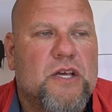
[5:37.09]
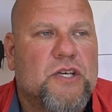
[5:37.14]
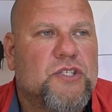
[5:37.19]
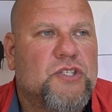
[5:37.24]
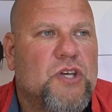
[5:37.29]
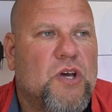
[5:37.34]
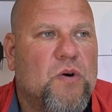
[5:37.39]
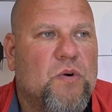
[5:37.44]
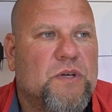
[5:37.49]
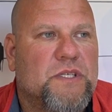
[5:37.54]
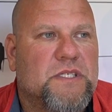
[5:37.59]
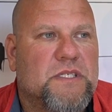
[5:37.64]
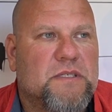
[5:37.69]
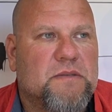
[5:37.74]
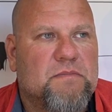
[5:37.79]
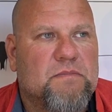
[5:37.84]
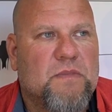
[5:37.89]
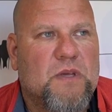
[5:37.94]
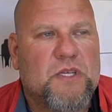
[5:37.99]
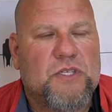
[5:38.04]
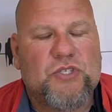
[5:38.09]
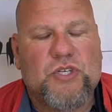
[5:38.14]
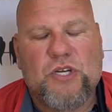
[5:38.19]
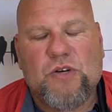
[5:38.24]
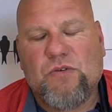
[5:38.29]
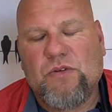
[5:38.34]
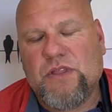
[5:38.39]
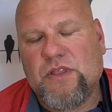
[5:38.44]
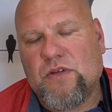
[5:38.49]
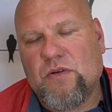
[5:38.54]
So it's
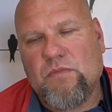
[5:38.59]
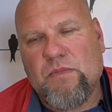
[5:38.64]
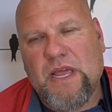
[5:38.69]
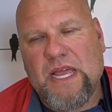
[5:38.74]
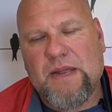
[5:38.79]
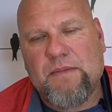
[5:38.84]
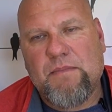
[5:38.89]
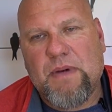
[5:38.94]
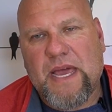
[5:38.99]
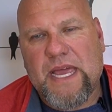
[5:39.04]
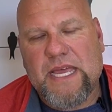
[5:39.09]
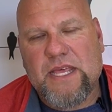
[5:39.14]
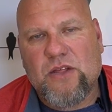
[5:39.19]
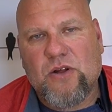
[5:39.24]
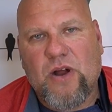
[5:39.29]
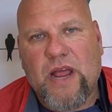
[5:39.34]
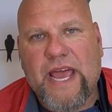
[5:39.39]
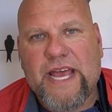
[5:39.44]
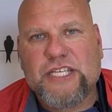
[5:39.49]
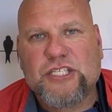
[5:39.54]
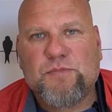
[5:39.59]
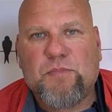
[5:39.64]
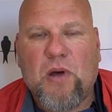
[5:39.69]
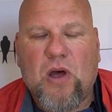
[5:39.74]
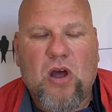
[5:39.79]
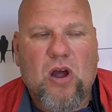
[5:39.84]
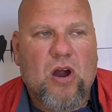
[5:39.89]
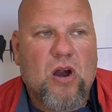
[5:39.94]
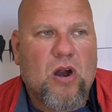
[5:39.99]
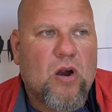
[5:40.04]
generally, they're made by either
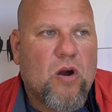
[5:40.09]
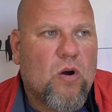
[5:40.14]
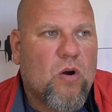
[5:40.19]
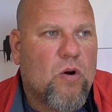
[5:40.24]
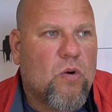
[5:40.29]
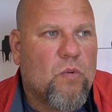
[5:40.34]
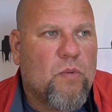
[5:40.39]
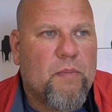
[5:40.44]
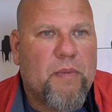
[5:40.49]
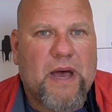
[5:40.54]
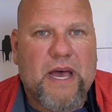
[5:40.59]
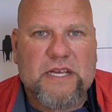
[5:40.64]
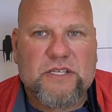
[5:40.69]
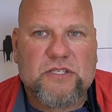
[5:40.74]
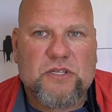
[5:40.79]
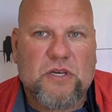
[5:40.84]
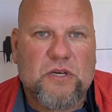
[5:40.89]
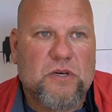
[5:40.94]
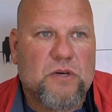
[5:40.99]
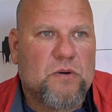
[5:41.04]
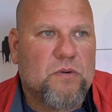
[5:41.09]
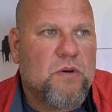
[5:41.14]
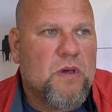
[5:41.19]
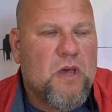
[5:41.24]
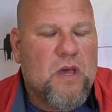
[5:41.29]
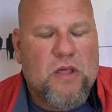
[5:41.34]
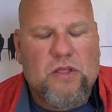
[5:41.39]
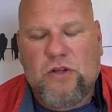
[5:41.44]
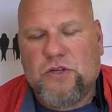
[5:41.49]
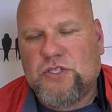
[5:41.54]
Espar or Webasto.
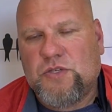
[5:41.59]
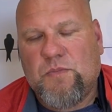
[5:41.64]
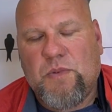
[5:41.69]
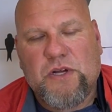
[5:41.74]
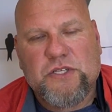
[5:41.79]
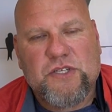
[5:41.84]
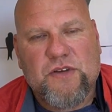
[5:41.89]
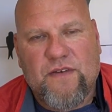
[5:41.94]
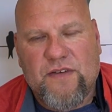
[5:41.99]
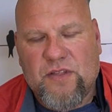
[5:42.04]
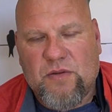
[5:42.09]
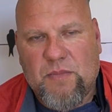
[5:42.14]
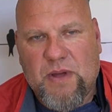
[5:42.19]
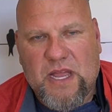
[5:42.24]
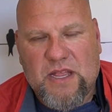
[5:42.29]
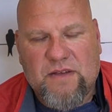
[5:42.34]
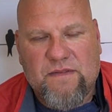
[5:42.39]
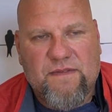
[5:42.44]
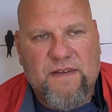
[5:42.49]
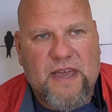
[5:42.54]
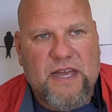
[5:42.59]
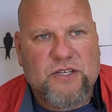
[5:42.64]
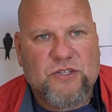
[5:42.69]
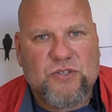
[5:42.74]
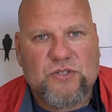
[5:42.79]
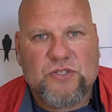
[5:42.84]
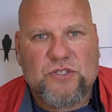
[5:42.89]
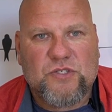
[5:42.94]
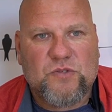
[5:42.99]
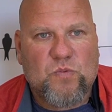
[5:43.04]
There's a bunch of other
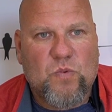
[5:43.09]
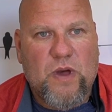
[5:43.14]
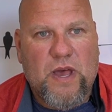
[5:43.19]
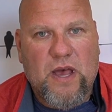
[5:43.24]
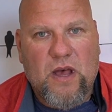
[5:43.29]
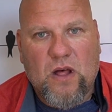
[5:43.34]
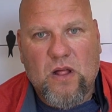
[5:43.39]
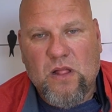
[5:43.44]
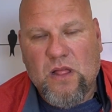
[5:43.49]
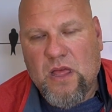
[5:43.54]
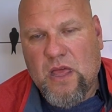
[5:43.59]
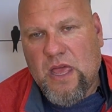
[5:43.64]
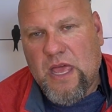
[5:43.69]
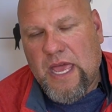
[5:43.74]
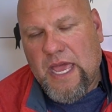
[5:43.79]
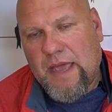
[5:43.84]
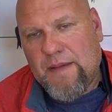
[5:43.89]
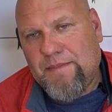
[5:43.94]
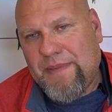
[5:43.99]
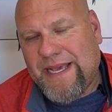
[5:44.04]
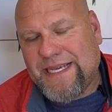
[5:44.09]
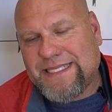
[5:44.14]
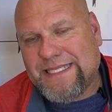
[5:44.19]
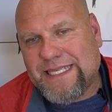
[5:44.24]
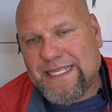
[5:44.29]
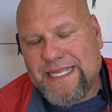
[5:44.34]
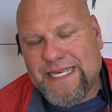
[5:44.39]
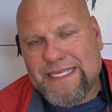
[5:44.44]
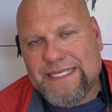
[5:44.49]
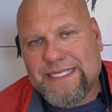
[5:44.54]
manufacturers as well. And
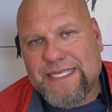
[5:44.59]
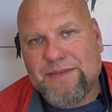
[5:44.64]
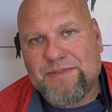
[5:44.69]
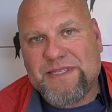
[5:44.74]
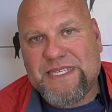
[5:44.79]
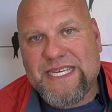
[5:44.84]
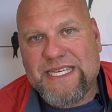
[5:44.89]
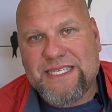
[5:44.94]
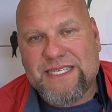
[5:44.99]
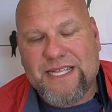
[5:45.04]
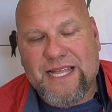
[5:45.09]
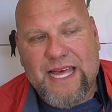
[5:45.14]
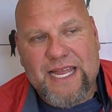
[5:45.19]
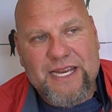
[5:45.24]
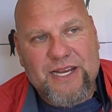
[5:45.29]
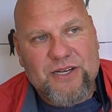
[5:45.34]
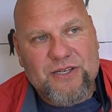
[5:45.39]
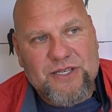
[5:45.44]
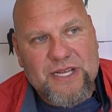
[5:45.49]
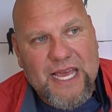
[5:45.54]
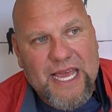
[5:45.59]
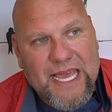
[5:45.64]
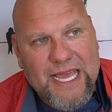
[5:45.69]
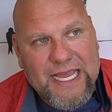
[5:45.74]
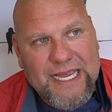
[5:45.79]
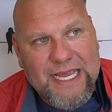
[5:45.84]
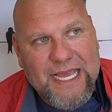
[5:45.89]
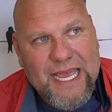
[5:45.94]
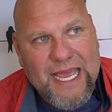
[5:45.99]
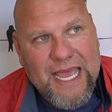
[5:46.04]
basically it sips diesel out of your
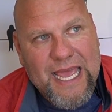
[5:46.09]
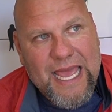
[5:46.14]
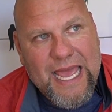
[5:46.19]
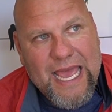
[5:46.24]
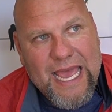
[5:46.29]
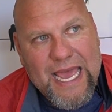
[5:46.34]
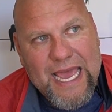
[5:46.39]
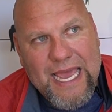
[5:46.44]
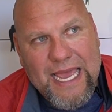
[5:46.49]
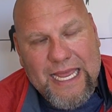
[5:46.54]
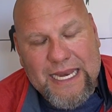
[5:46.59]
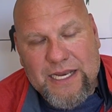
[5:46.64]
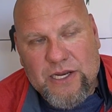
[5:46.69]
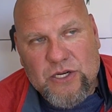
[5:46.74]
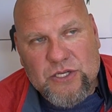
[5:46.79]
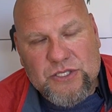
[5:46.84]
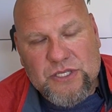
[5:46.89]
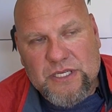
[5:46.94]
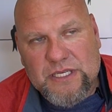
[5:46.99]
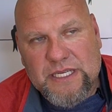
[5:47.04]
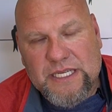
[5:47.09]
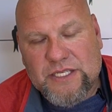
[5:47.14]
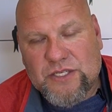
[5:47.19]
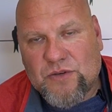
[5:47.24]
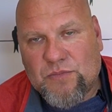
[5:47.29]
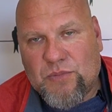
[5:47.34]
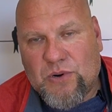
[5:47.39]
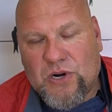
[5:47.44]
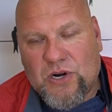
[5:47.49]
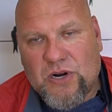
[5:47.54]
tank, and there's a
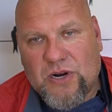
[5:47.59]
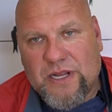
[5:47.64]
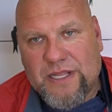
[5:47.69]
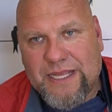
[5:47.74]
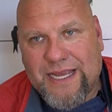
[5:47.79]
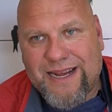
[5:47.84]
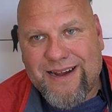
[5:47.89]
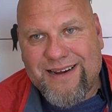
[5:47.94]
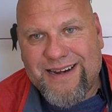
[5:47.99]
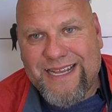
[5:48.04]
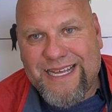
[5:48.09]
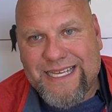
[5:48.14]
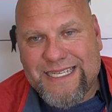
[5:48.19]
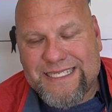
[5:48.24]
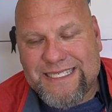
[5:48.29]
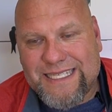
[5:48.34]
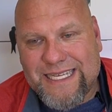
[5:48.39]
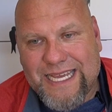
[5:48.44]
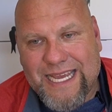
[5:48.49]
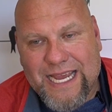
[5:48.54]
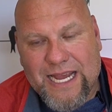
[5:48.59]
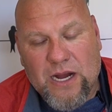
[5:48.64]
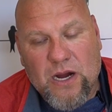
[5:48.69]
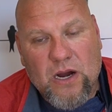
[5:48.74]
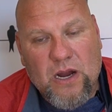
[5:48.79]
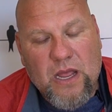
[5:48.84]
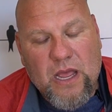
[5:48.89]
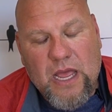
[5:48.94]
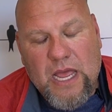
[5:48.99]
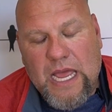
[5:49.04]
diesel burner in there, and heats the
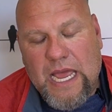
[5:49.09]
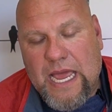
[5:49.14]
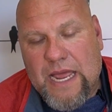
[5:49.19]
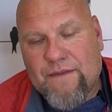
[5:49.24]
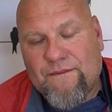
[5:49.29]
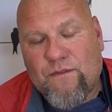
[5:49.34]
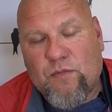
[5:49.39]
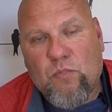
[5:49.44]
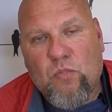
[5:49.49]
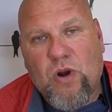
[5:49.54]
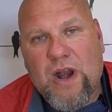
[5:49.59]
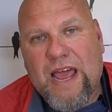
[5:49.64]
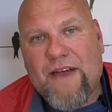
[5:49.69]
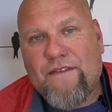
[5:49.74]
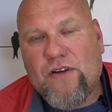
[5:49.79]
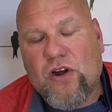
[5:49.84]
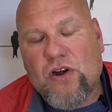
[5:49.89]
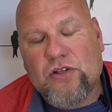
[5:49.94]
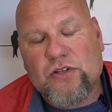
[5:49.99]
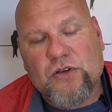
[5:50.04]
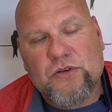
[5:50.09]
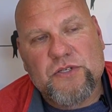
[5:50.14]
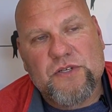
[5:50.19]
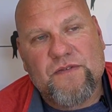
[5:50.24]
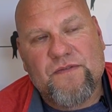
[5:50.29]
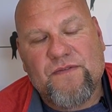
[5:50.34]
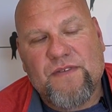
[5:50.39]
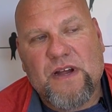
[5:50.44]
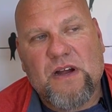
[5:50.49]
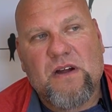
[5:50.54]
air. And from what I've heard, those are
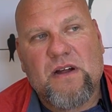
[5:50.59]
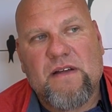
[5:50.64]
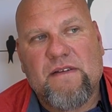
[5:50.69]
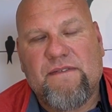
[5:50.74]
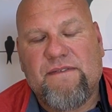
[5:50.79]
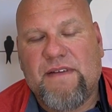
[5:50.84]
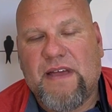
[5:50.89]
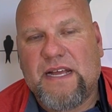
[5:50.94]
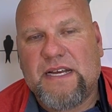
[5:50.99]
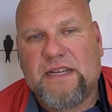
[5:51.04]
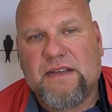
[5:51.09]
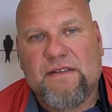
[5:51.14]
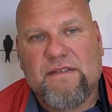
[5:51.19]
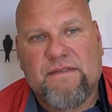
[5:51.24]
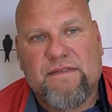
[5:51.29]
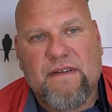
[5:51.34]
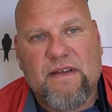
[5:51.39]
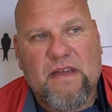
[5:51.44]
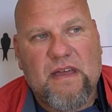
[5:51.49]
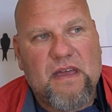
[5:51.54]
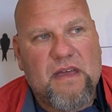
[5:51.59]
very effective.